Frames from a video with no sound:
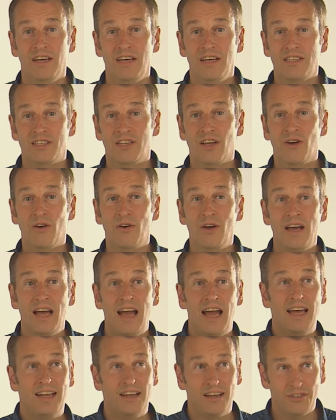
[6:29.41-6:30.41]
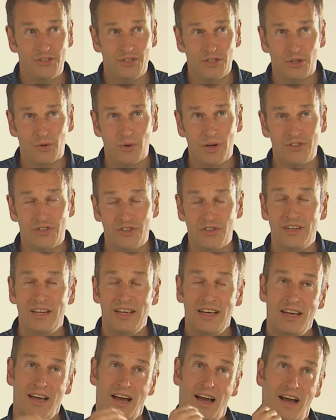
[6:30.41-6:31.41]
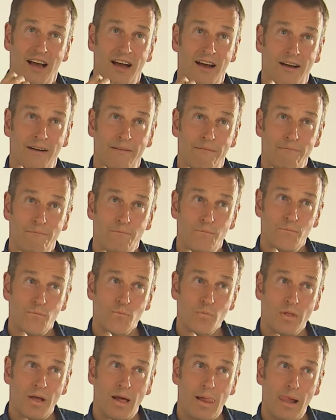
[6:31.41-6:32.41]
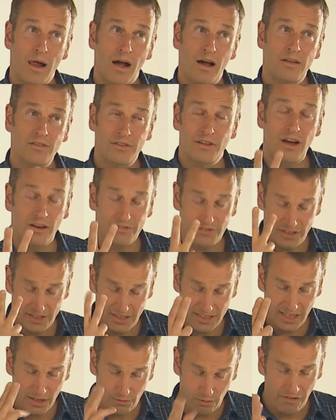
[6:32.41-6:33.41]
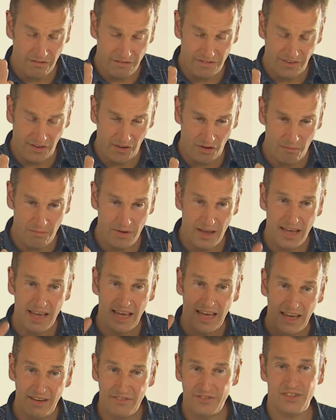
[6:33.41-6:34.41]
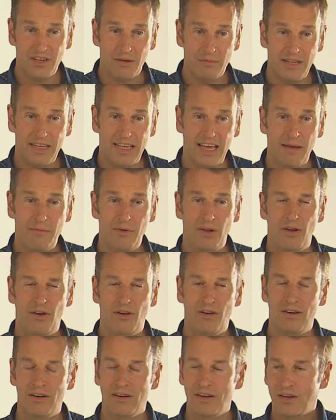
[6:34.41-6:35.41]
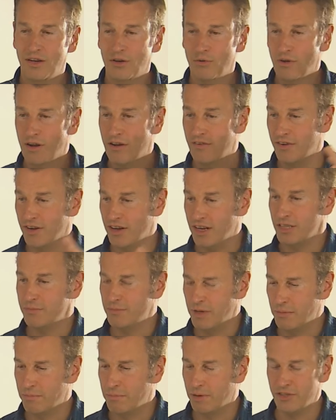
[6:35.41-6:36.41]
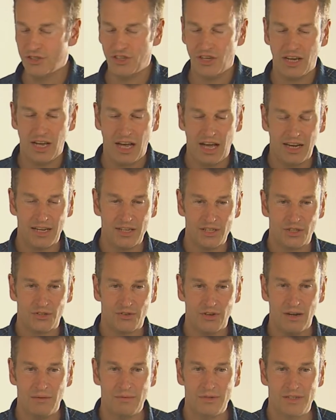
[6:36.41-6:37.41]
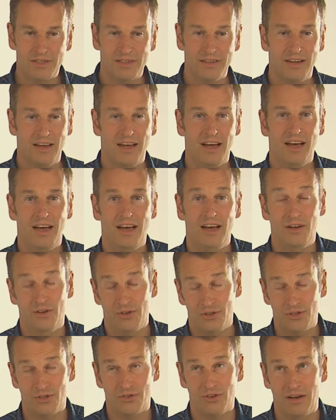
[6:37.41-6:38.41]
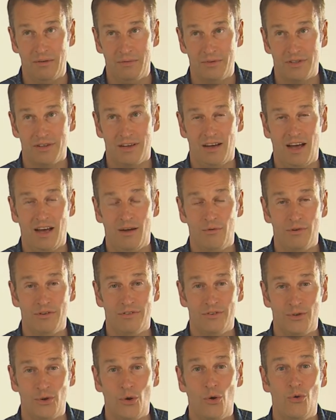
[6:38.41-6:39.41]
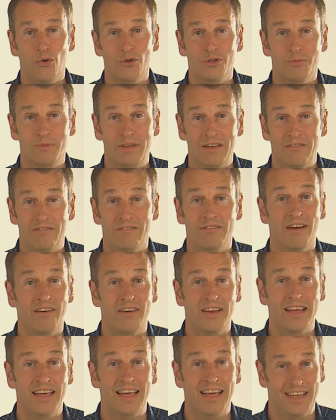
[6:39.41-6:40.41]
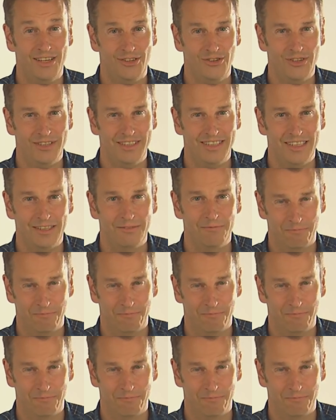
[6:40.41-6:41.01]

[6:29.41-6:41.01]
So in answer to your question, I've just done the one film. If somebody came along with a nice big budget and a good script, I would of course be very interested.